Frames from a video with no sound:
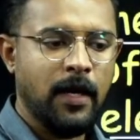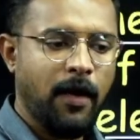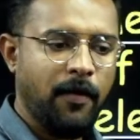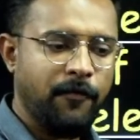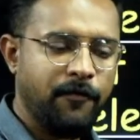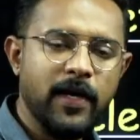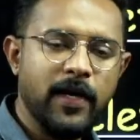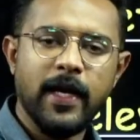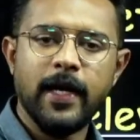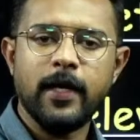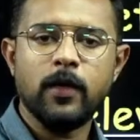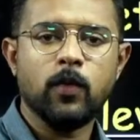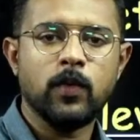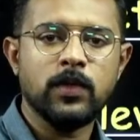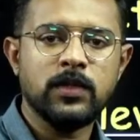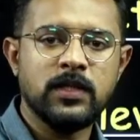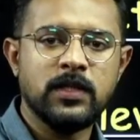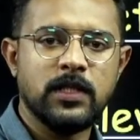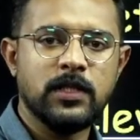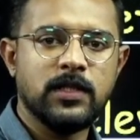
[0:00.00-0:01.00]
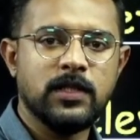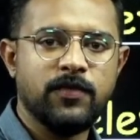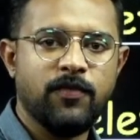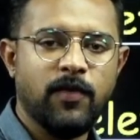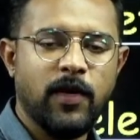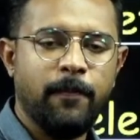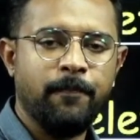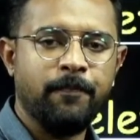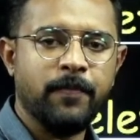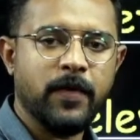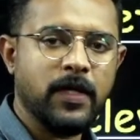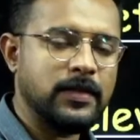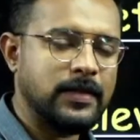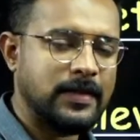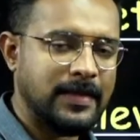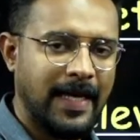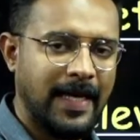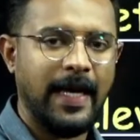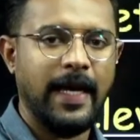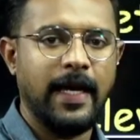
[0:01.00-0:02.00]
we get questions from a
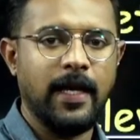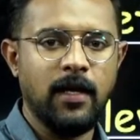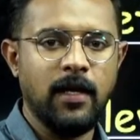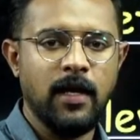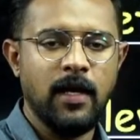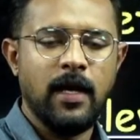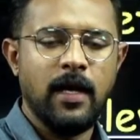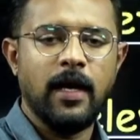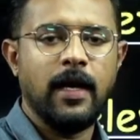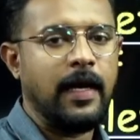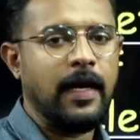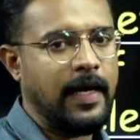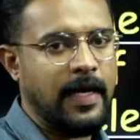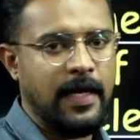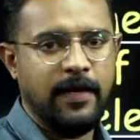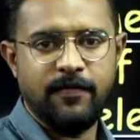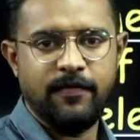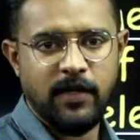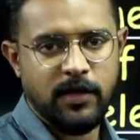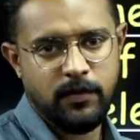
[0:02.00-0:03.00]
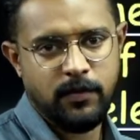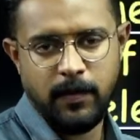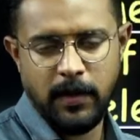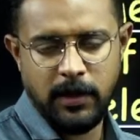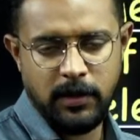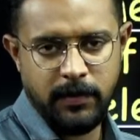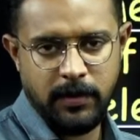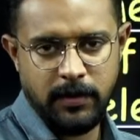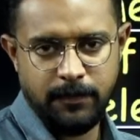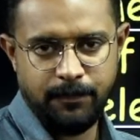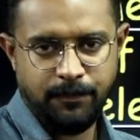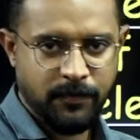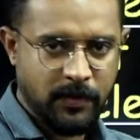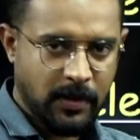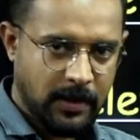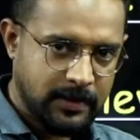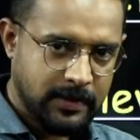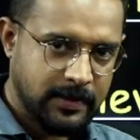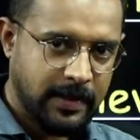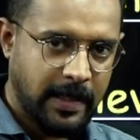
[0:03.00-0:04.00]
scale, a relief displacement.
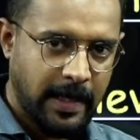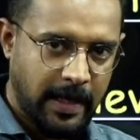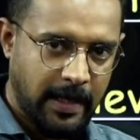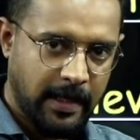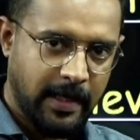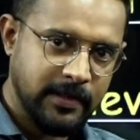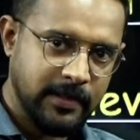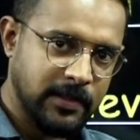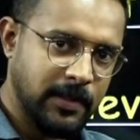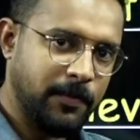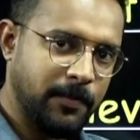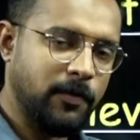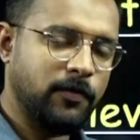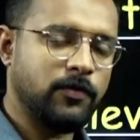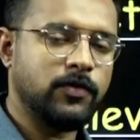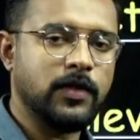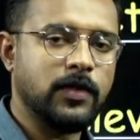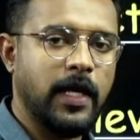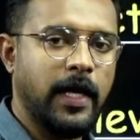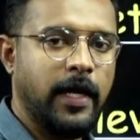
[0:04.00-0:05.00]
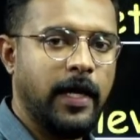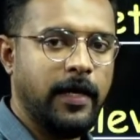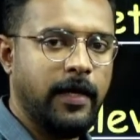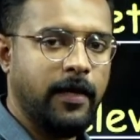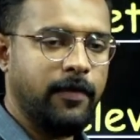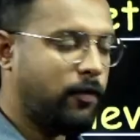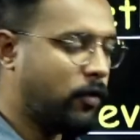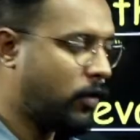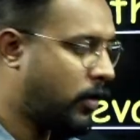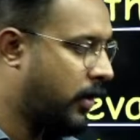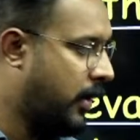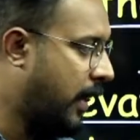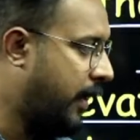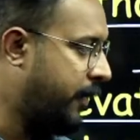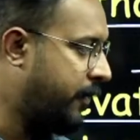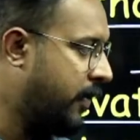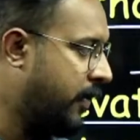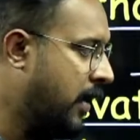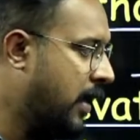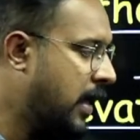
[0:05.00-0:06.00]
Scale, concept of scale in a
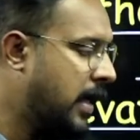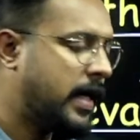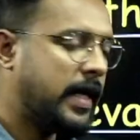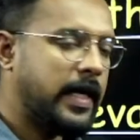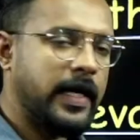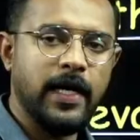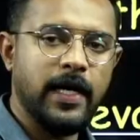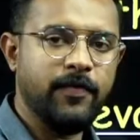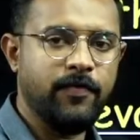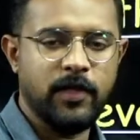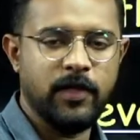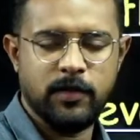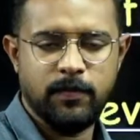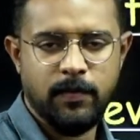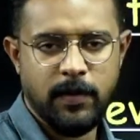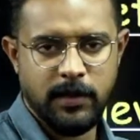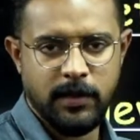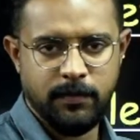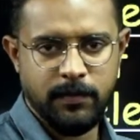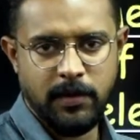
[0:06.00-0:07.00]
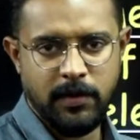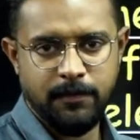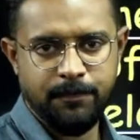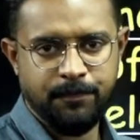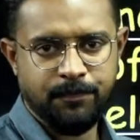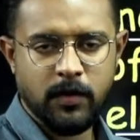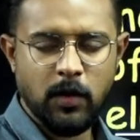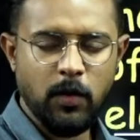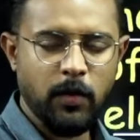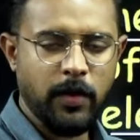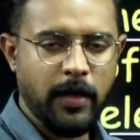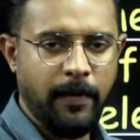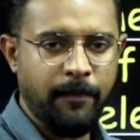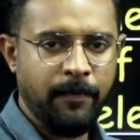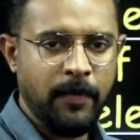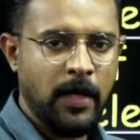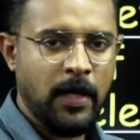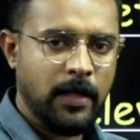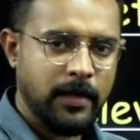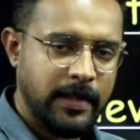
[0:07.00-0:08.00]
photograph, a relief displacement. Okay,
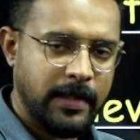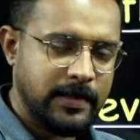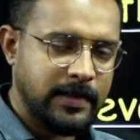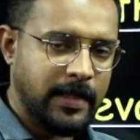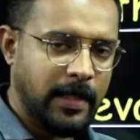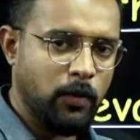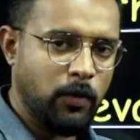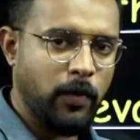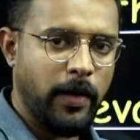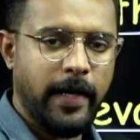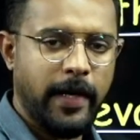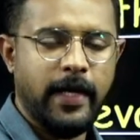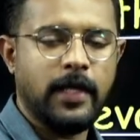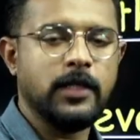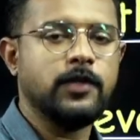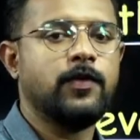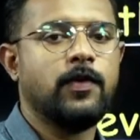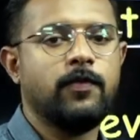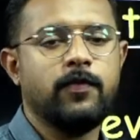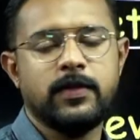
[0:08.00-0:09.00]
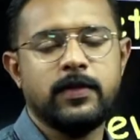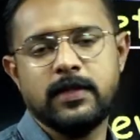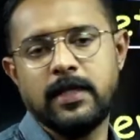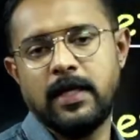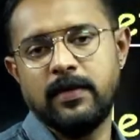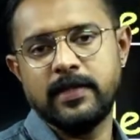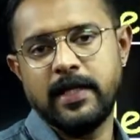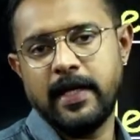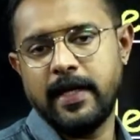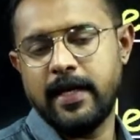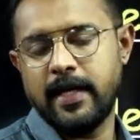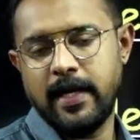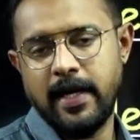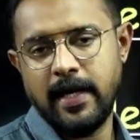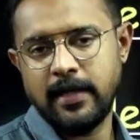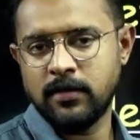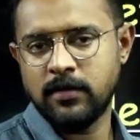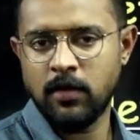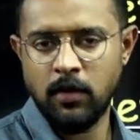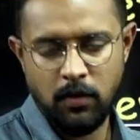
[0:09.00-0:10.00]
these are 2 areas from which they will generally
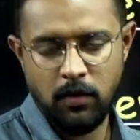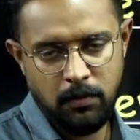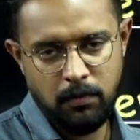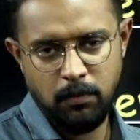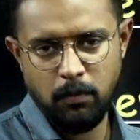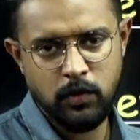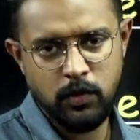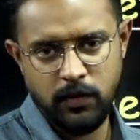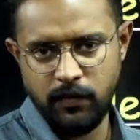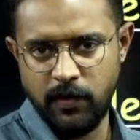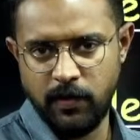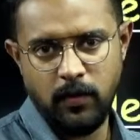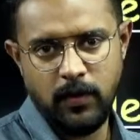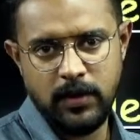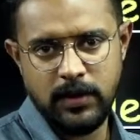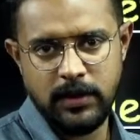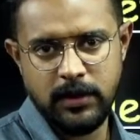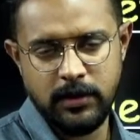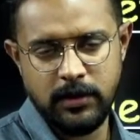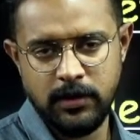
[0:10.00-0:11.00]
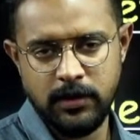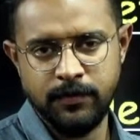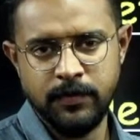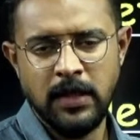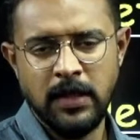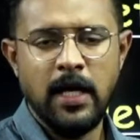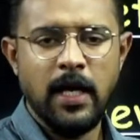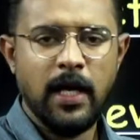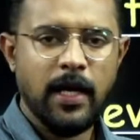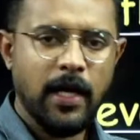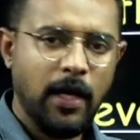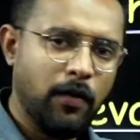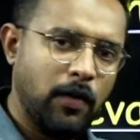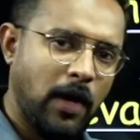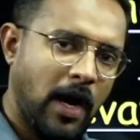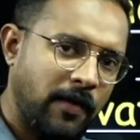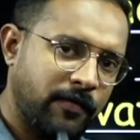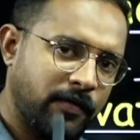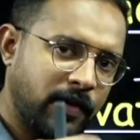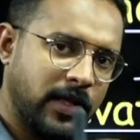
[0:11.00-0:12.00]
ask most of the questions. Now
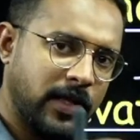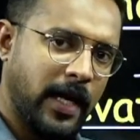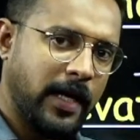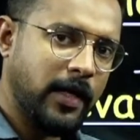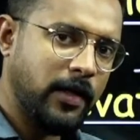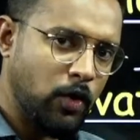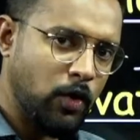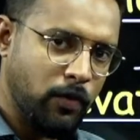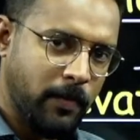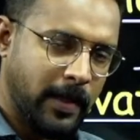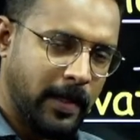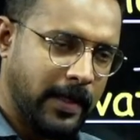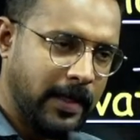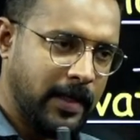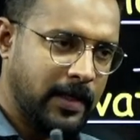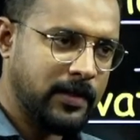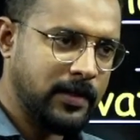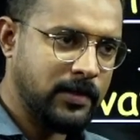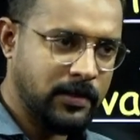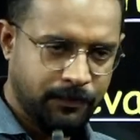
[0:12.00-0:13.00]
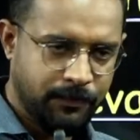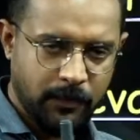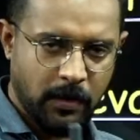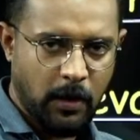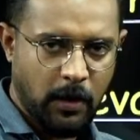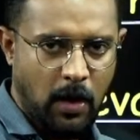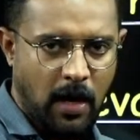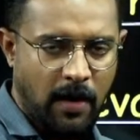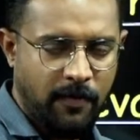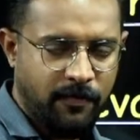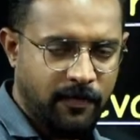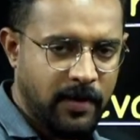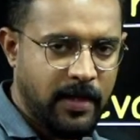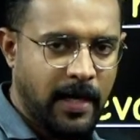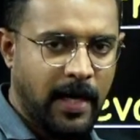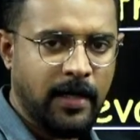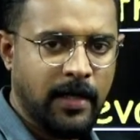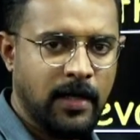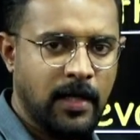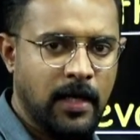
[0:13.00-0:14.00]
after that, numericals, after
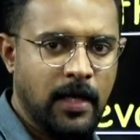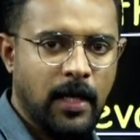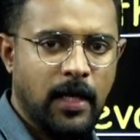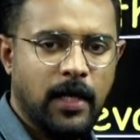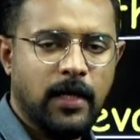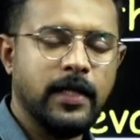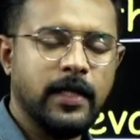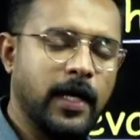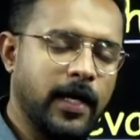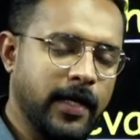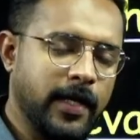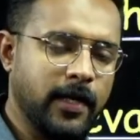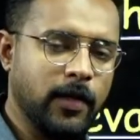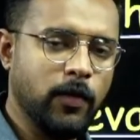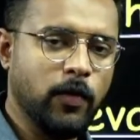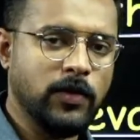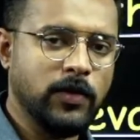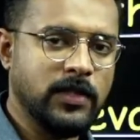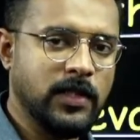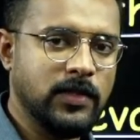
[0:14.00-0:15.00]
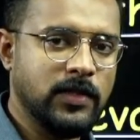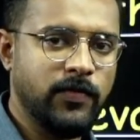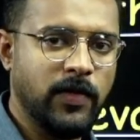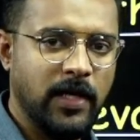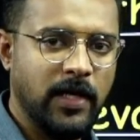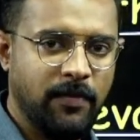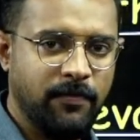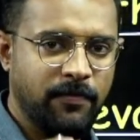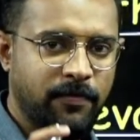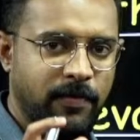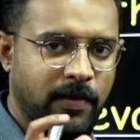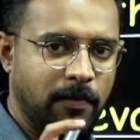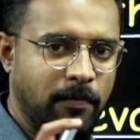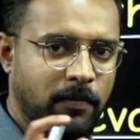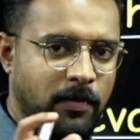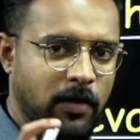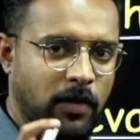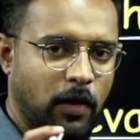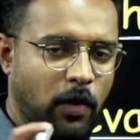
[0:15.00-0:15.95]
that, theoretical questions will come from,